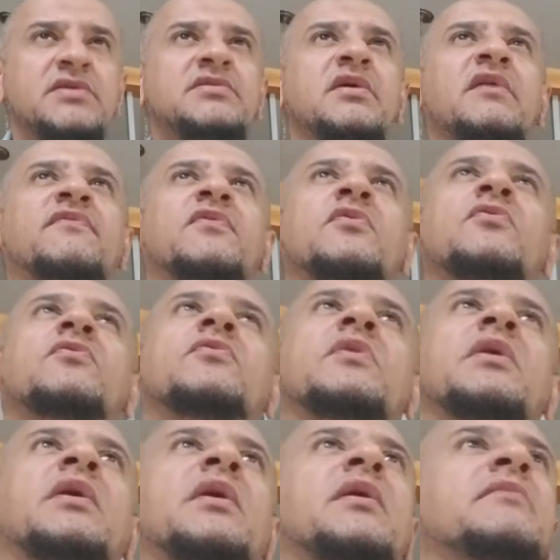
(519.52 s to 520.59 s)
if
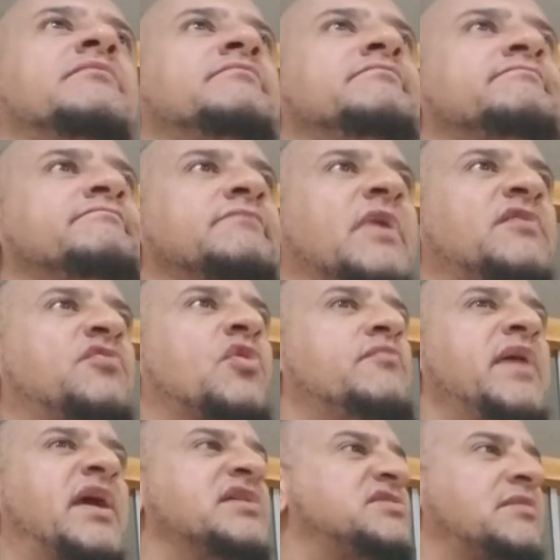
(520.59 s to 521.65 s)
you're
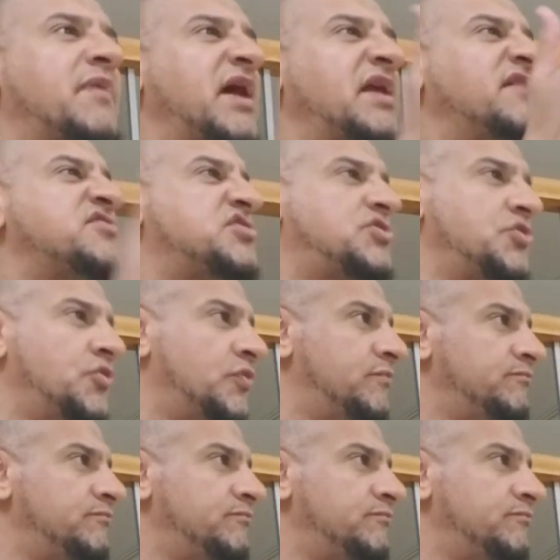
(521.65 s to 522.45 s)
making some kind of stew